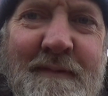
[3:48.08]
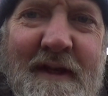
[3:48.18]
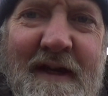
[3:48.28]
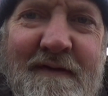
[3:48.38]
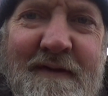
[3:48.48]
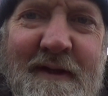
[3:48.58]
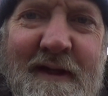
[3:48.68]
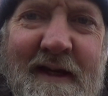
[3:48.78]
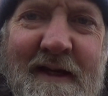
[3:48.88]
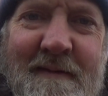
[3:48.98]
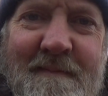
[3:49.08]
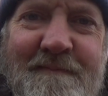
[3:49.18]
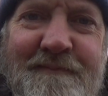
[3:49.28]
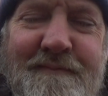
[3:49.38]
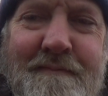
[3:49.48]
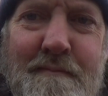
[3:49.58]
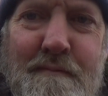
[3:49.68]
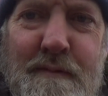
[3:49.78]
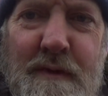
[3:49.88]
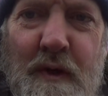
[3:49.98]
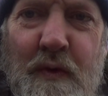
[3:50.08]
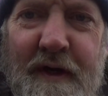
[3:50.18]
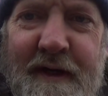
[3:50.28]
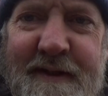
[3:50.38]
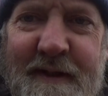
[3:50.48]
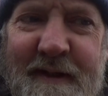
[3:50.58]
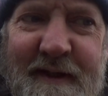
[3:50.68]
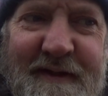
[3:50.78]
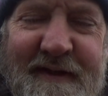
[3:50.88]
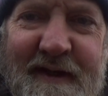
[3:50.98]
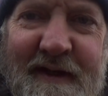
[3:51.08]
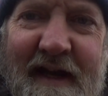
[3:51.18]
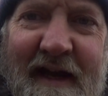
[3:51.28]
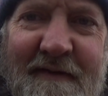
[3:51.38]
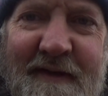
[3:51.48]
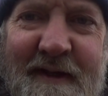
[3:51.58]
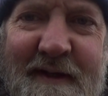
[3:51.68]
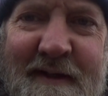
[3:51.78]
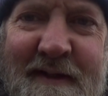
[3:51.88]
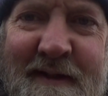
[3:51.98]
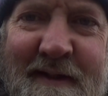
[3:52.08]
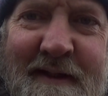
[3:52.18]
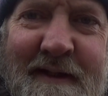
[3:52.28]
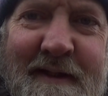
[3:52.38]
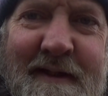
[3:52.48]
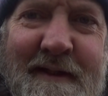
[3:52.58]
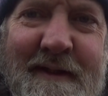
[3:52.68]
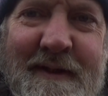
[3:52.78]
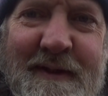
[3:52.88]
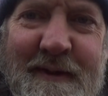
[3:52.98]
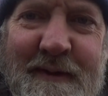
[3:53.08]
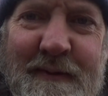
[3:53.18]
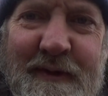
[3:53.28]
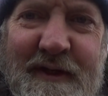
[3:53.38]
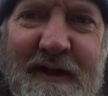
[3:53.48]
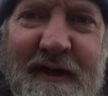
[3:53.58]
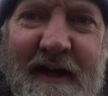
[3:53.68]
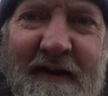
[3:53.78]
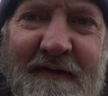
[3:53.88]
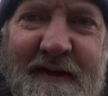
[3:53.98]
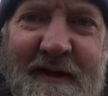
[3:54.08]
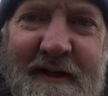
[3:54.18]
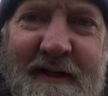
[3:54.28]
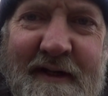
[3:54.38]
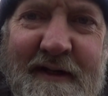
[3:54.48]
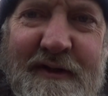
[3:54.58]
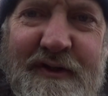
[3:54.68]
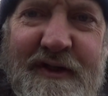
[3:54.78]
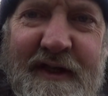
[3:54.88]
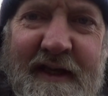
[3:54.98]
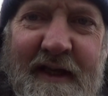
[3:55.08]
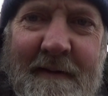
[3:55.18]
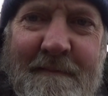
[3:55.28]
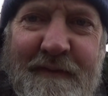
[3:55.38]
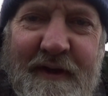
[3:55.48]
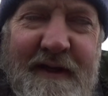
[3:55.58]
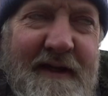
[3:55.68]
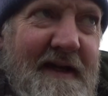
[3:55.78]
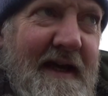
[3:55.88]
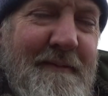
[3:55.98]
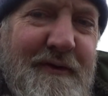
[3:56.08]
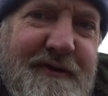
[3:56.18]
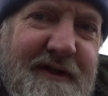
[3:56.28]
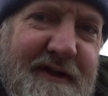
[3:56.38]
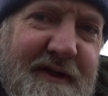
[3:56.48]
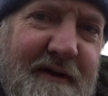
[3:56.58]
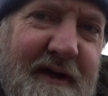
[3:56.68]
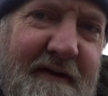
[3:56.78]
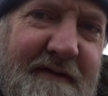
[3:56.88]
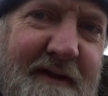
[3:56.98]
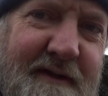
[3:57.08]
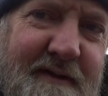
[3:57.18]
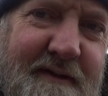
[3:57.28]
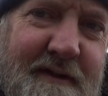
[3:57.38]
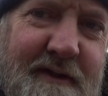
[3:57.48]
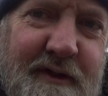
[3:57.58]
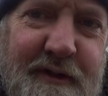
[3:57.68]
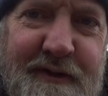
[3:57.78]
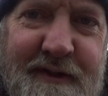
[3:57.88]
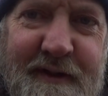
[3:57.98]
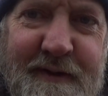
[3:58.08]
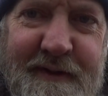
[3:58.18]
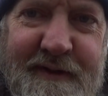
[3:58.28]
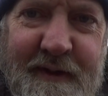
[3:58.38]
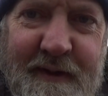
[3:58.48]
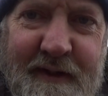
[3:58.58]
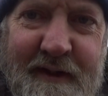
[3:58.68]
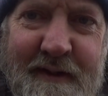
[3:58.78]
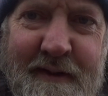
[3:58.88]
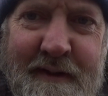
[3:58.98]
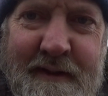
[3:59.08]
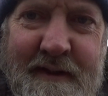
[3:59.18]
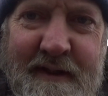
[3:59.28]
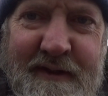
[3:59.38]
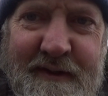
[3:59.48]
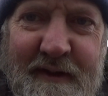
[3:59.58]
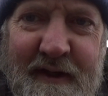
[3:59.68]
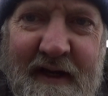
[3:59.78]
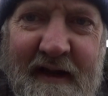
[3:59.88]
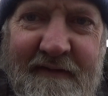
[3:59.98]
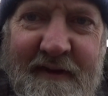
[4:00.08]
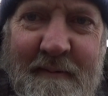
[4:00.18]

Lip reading: after that, what I do is graft. So when you graft a tree, like apple trees are grafted onto a rootstock, so you graft the